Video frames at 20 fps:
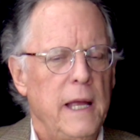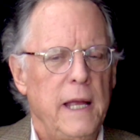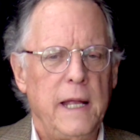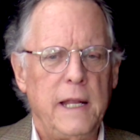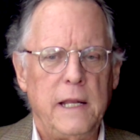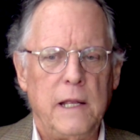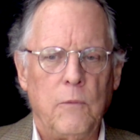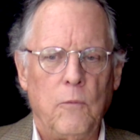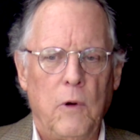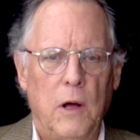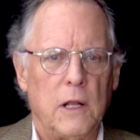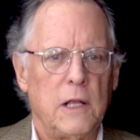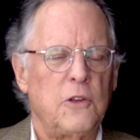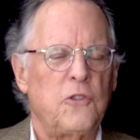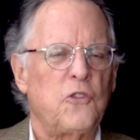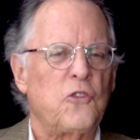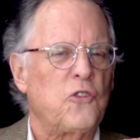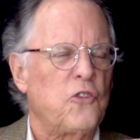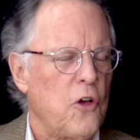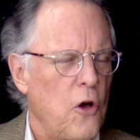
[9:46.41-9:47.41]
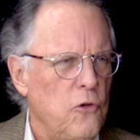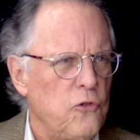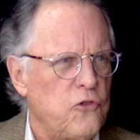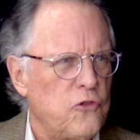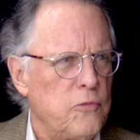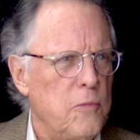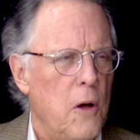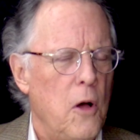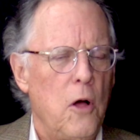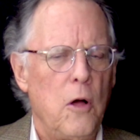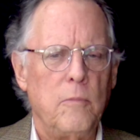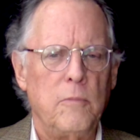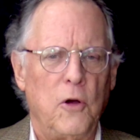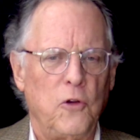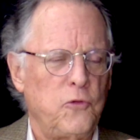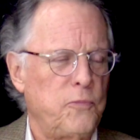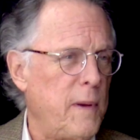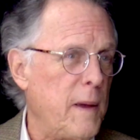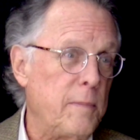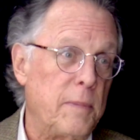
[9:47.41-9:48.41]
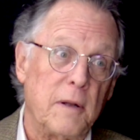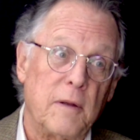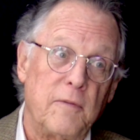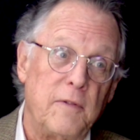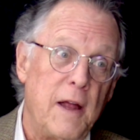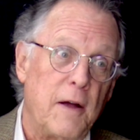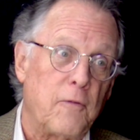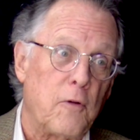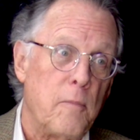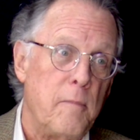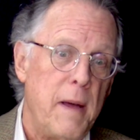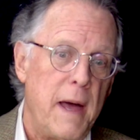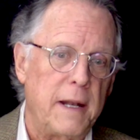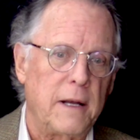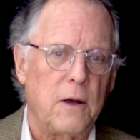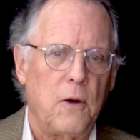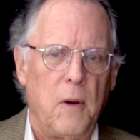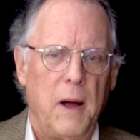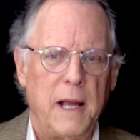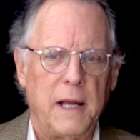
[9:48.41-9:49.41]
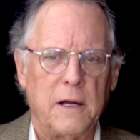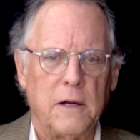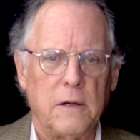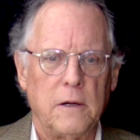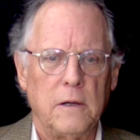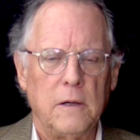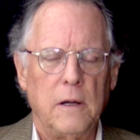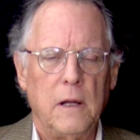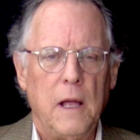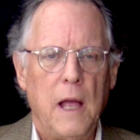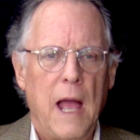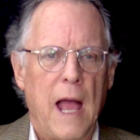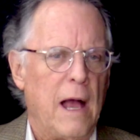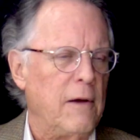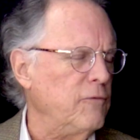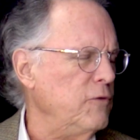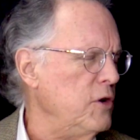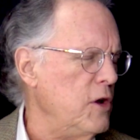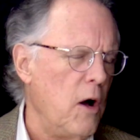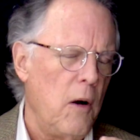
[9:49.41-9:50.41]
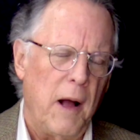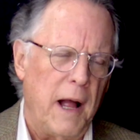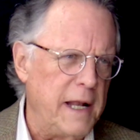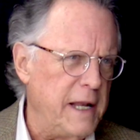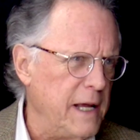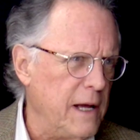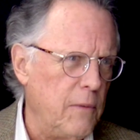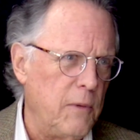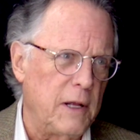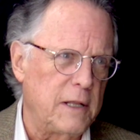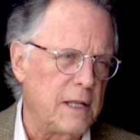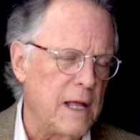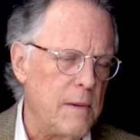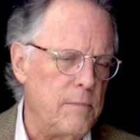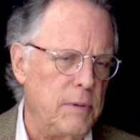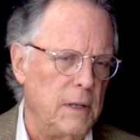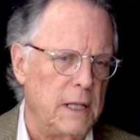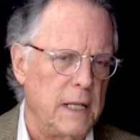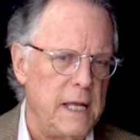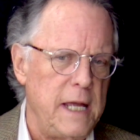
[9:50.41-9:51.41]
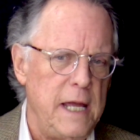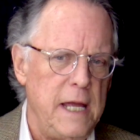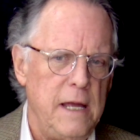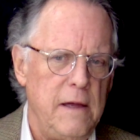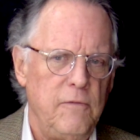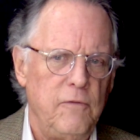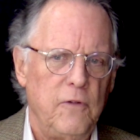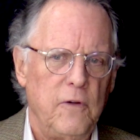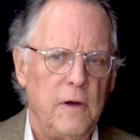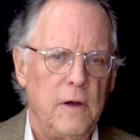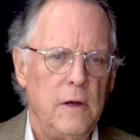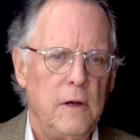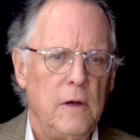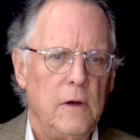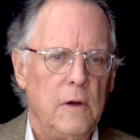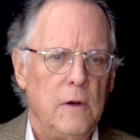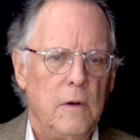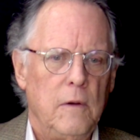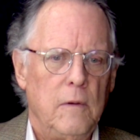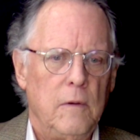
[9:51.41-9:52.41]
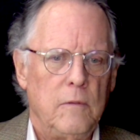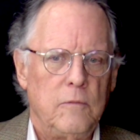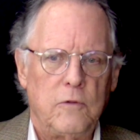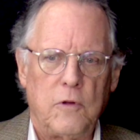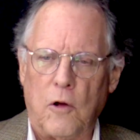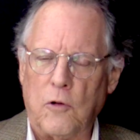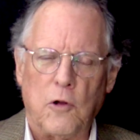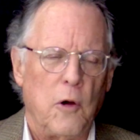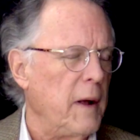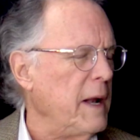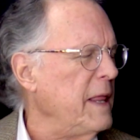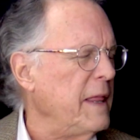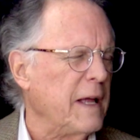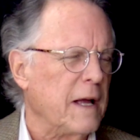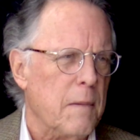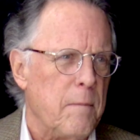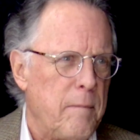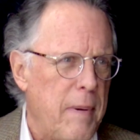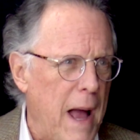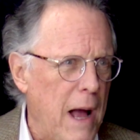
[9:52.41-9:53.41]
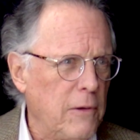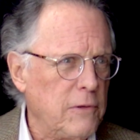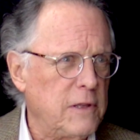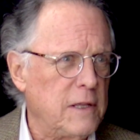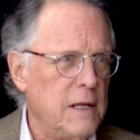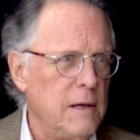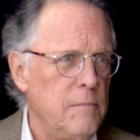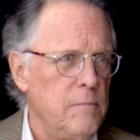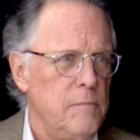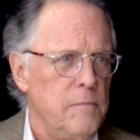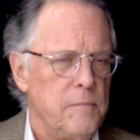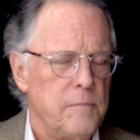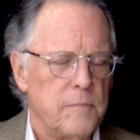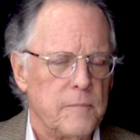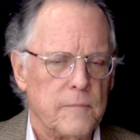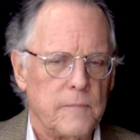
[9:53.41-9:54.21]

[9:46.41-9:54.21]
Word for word: It, well, it's so small, most people have never met a Quaker, have no idea what they believe, mm-hmm. don't know anything about them.